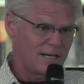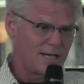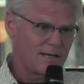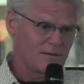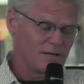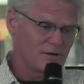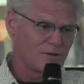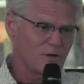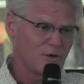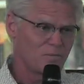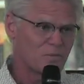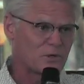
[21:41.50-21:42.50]
And you know the
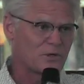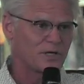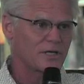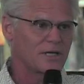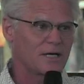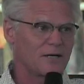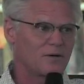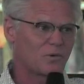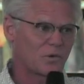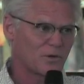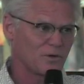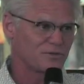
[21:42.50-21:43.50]
homebrewing uh,
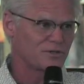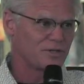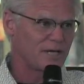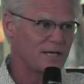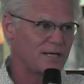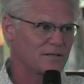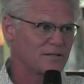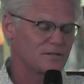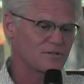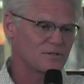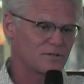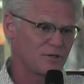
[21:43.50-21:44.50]
world today
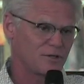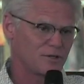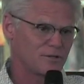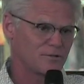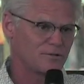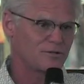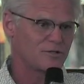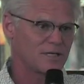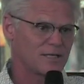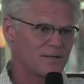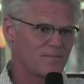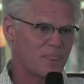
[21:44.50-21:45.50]
is huge.
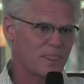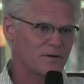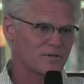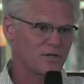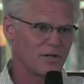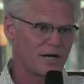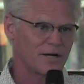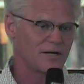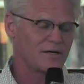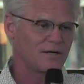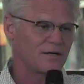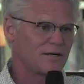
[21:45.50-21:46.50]
Um, there's a lot
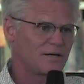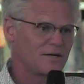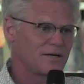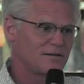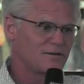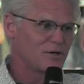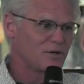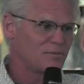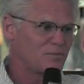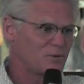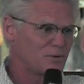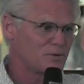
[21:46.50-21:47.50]
of you
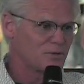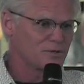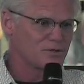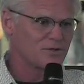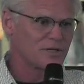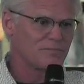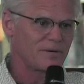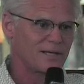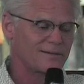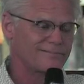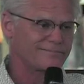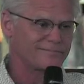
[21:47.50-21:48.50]
know brewers that
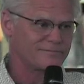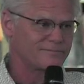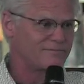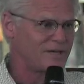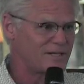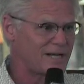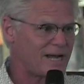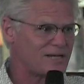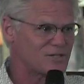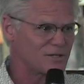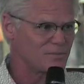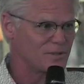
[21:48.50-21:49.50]
make
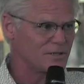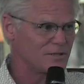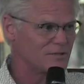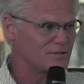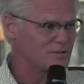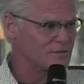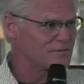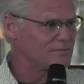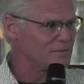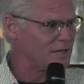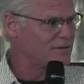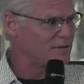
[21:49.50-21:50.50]
fantastic beers
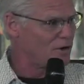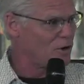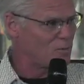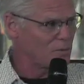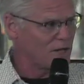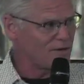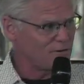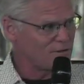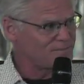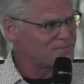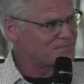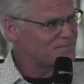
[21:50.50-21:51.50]
at the home
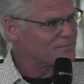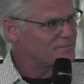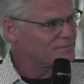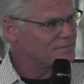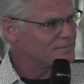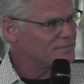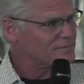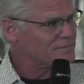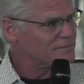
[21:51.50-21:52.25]
level. Mm-hmm.